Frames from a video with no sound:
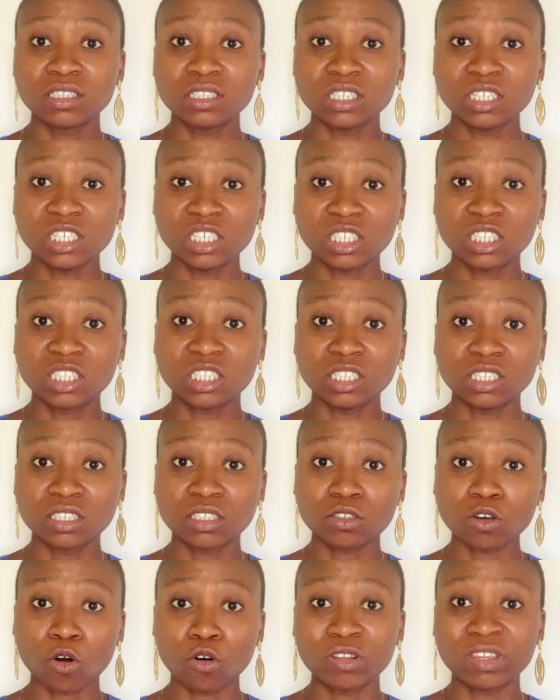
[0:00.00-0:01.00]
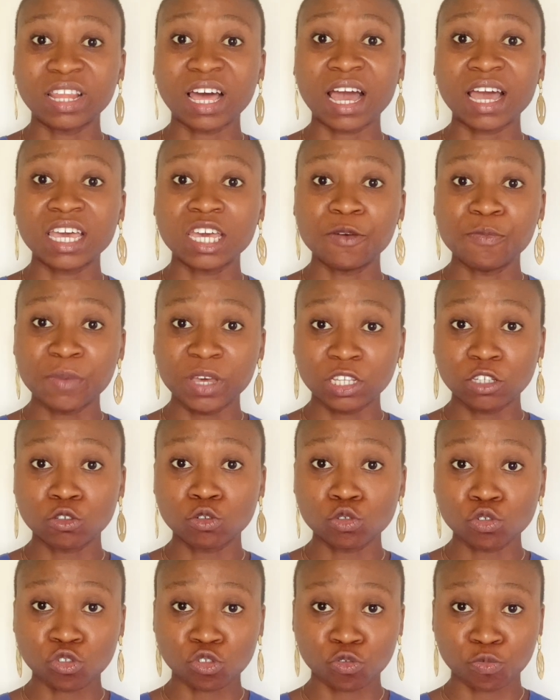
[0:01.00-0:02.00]
it is under a
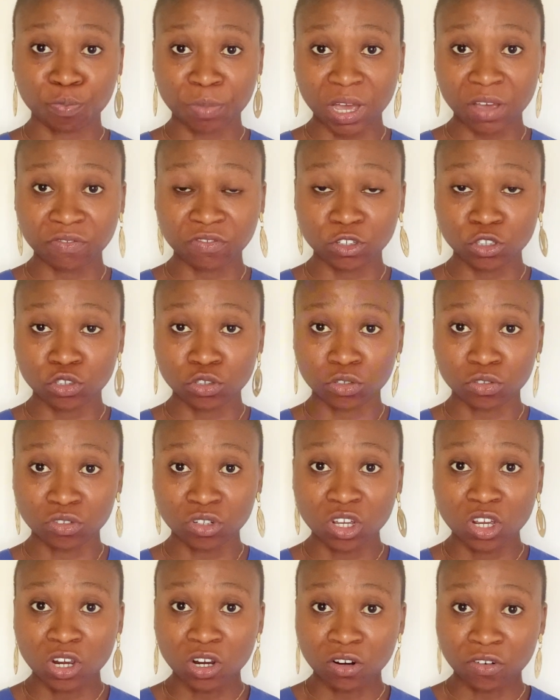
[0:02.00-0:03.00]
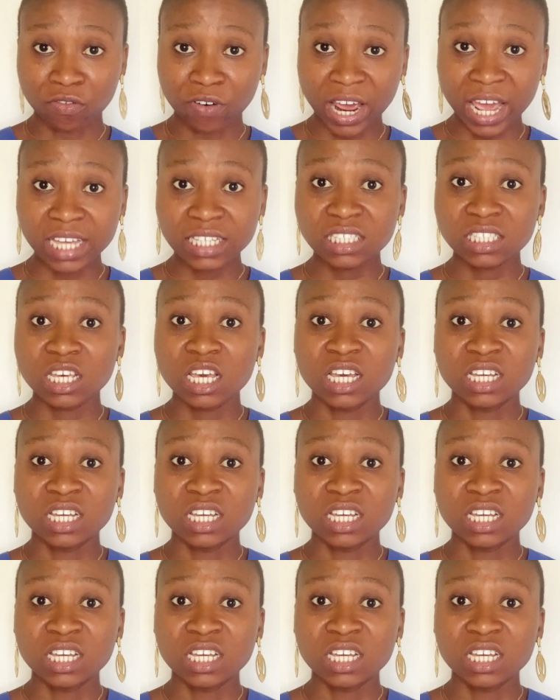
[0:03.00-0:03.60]
medical supervision, right?